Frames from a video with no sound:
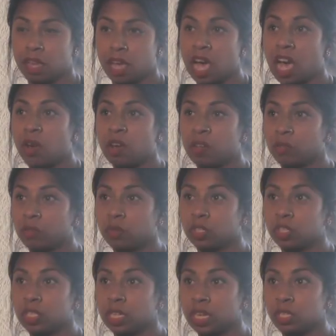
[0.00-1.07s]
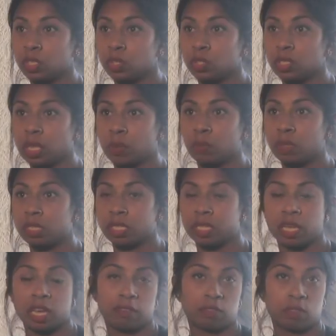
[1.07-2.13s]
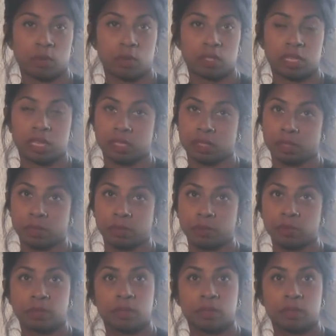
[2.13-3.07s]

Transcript: How I could change someone's life through a tattoo.